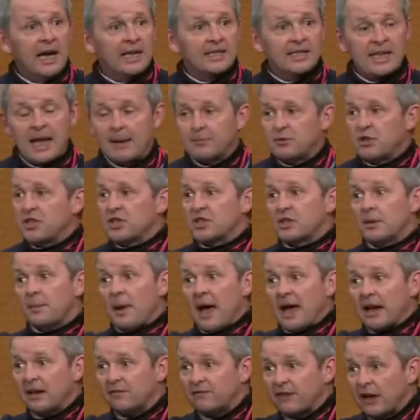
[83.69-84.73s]
scepticism,
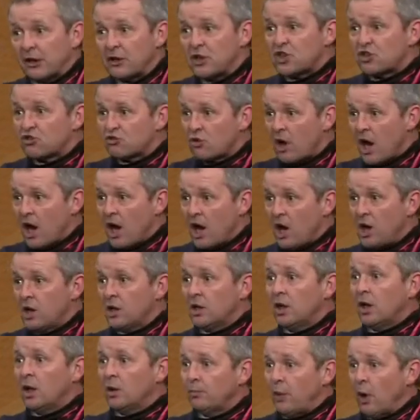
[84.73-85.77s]
and a very
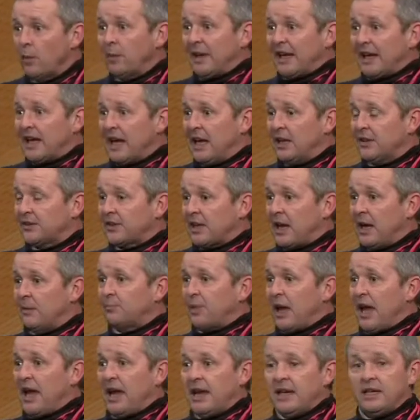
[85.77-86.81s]
strong public health
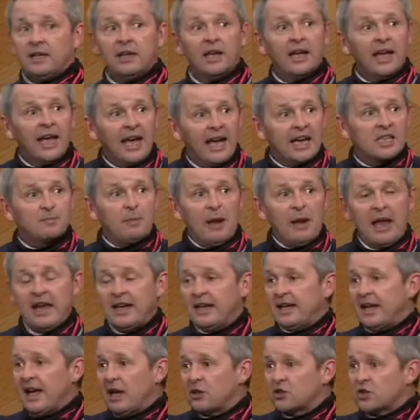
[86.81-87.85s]
campaign
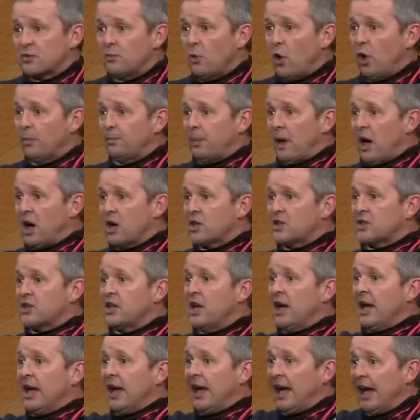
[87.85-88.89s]
explaining how smallpox
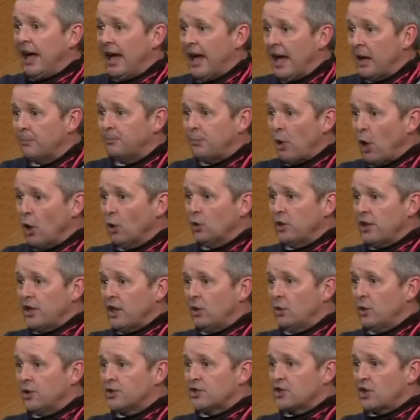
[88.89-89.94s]
and
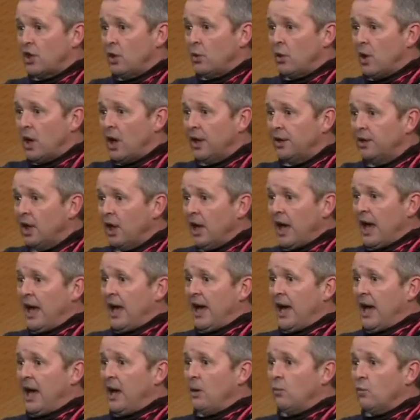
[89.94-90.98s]
polio and so on
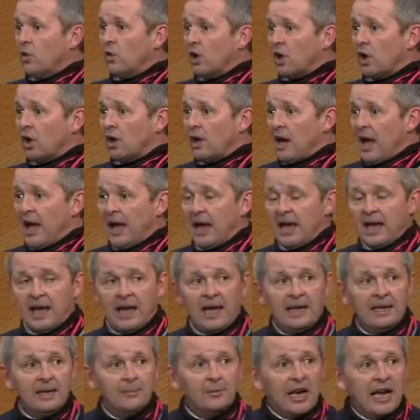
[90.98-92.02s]
were
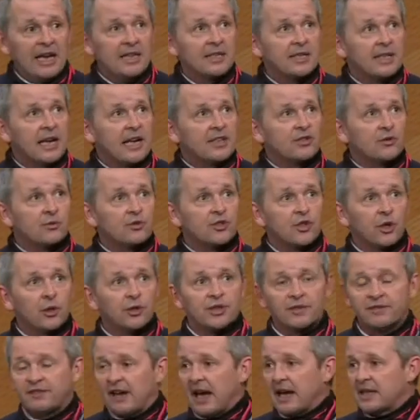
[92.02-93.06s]
eliminated as a
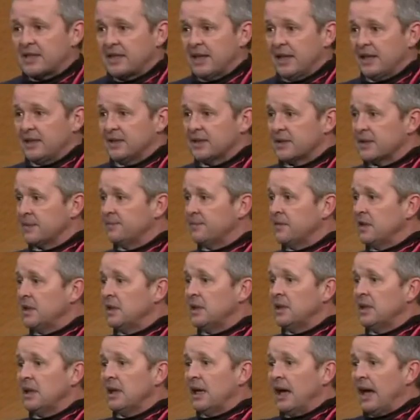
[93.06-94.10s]
result of vaccines.
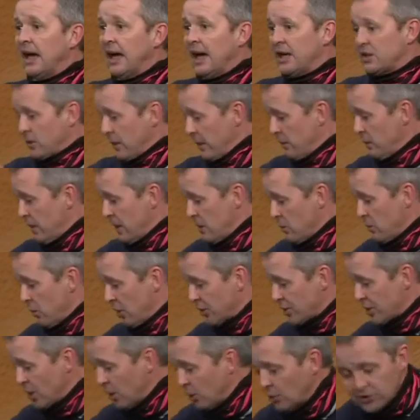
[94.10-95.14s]
So I really
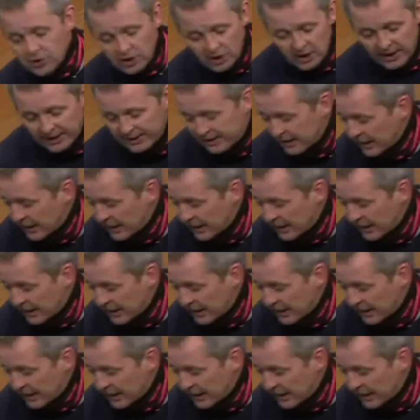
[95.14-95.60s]
want to underline